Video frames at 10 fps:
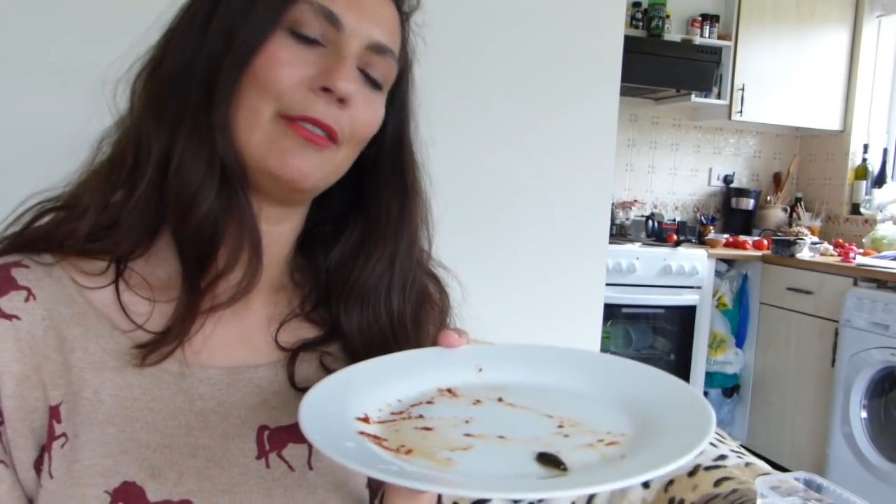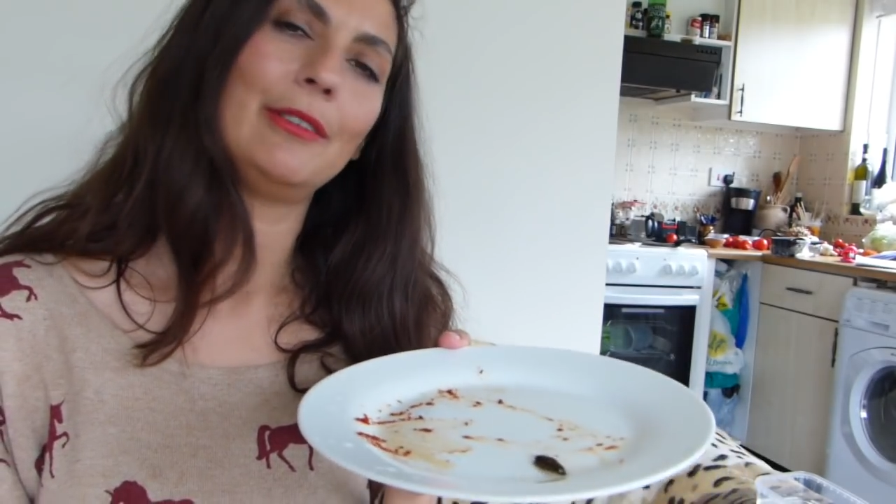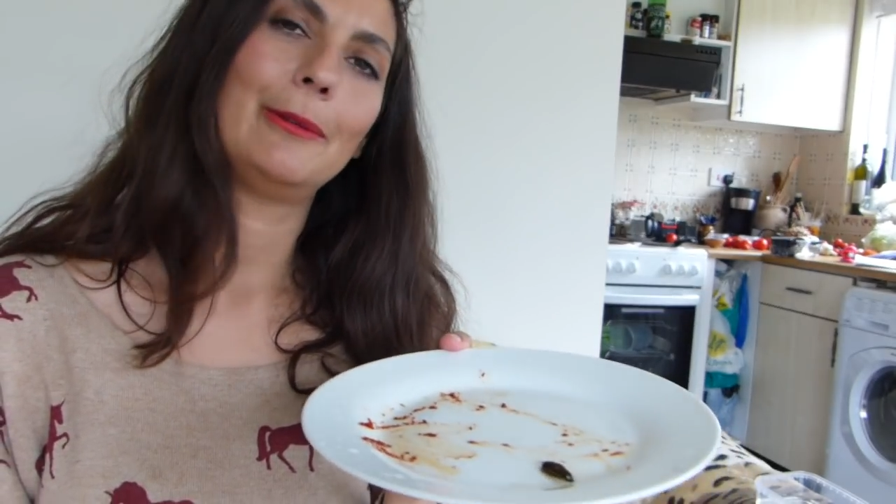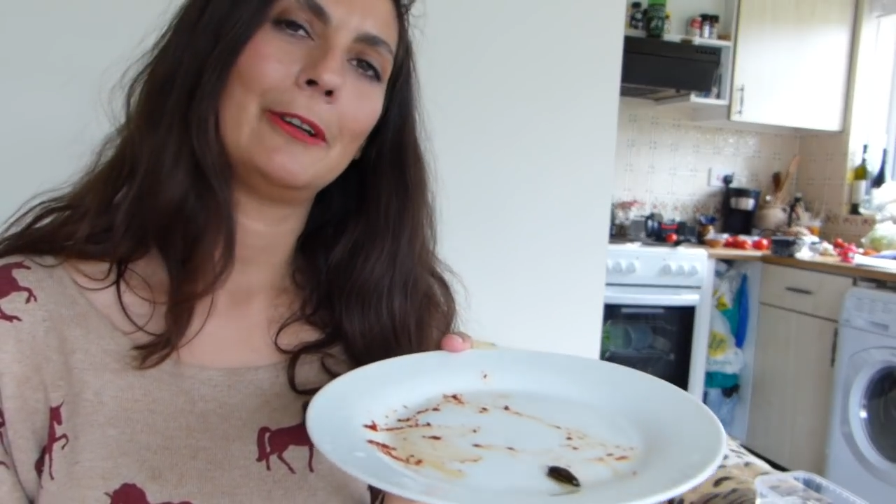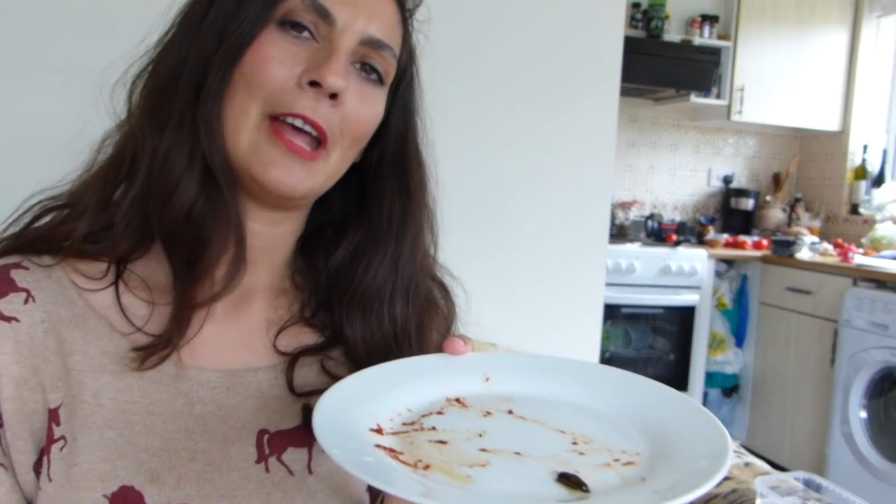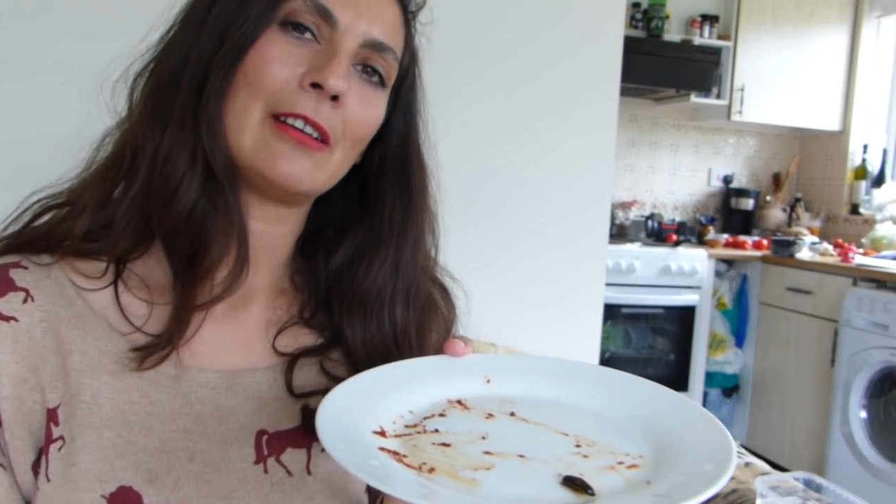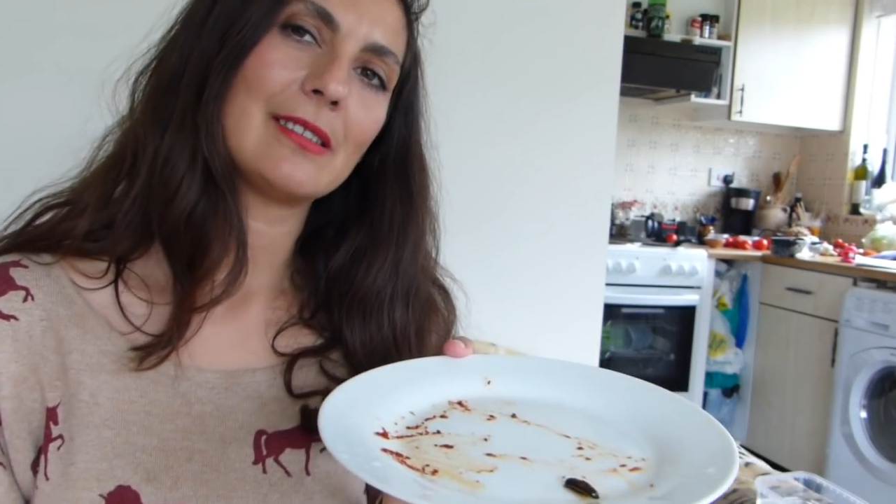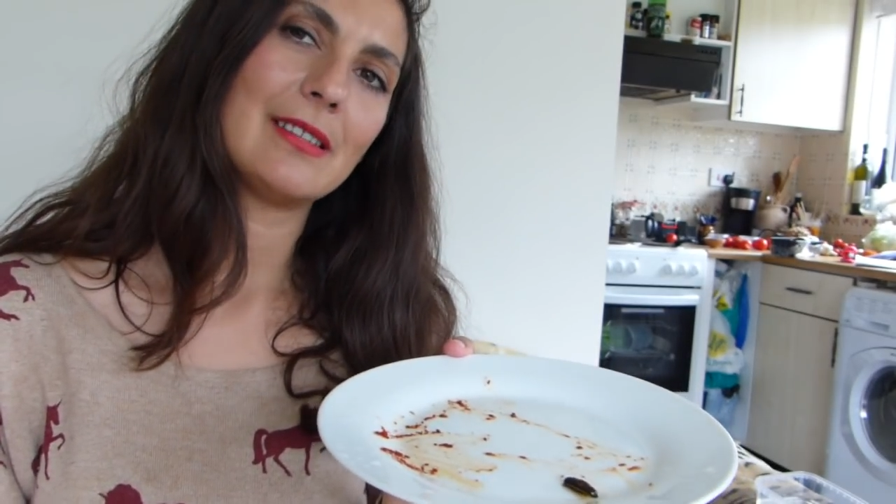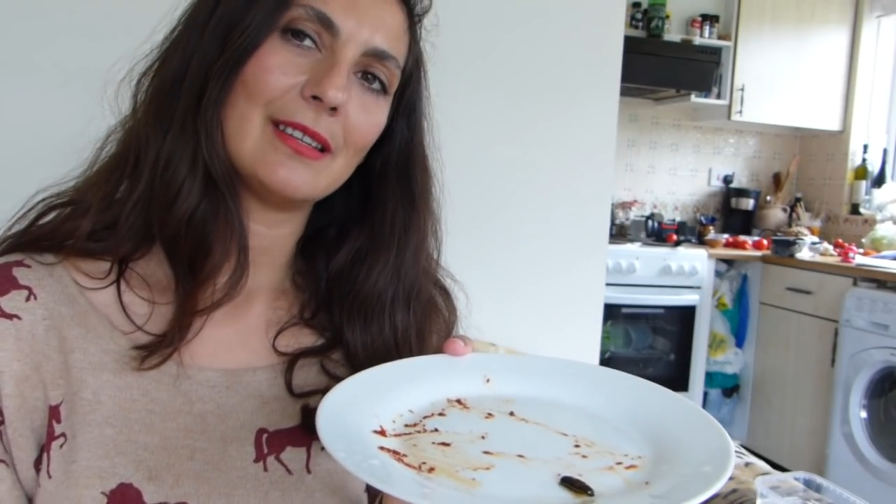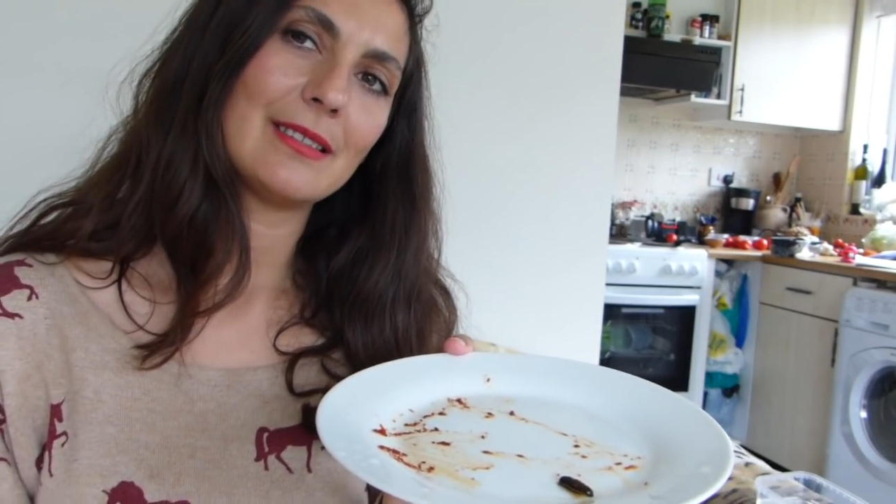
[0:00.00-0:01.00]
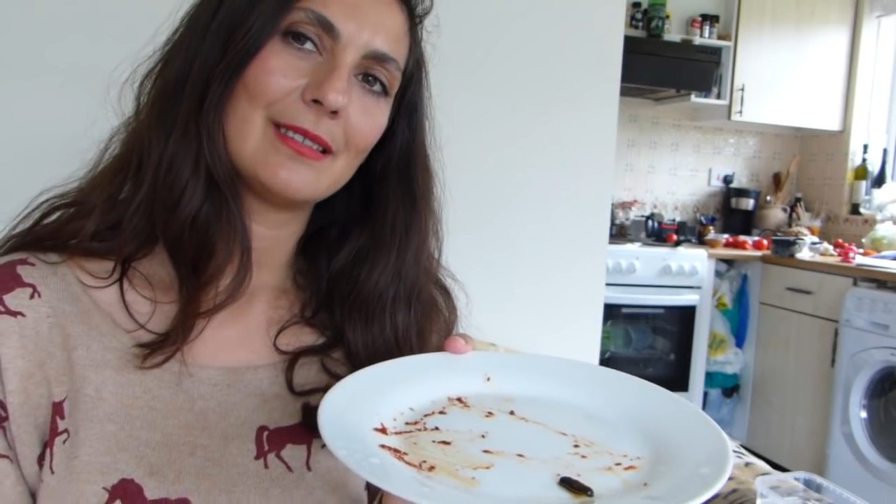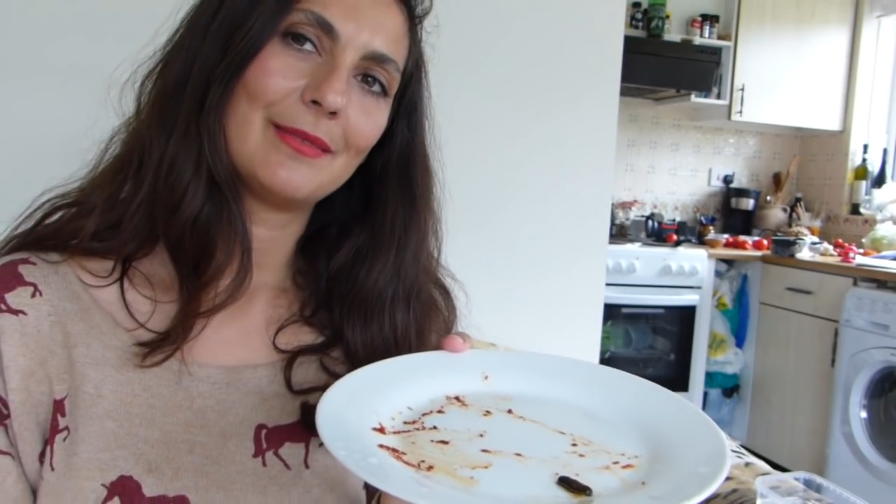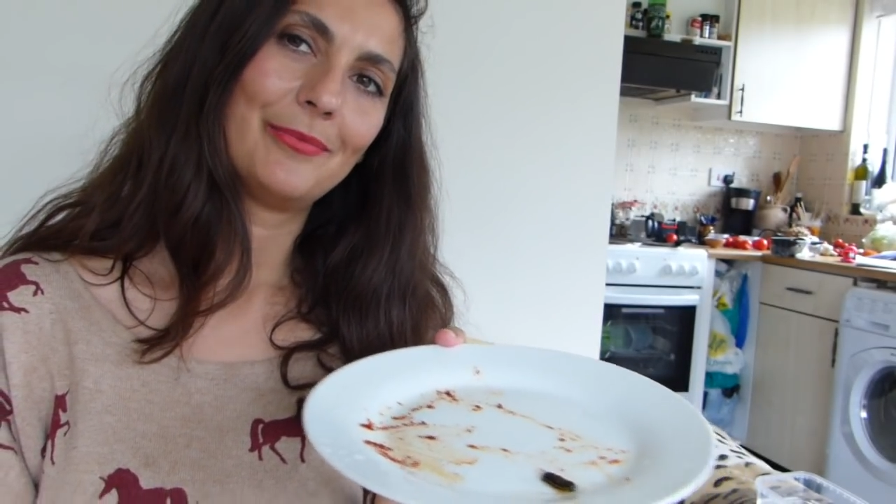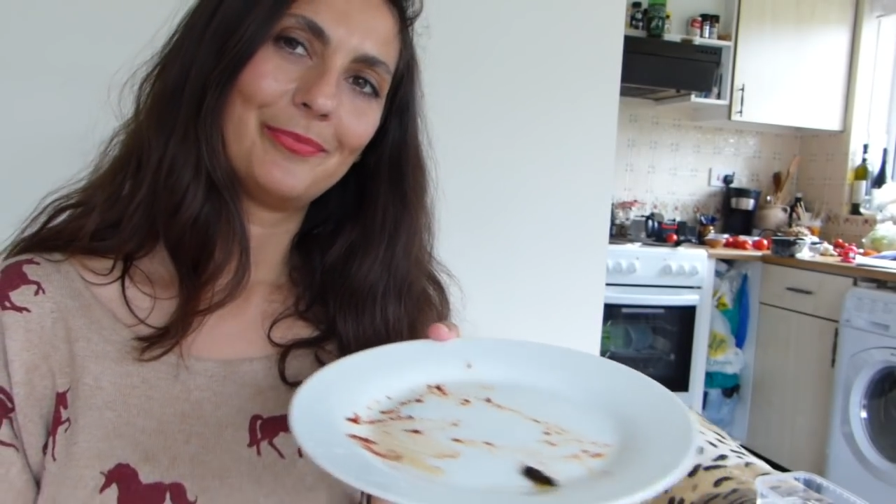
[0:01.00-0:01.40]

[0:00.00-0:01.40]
everyone else does.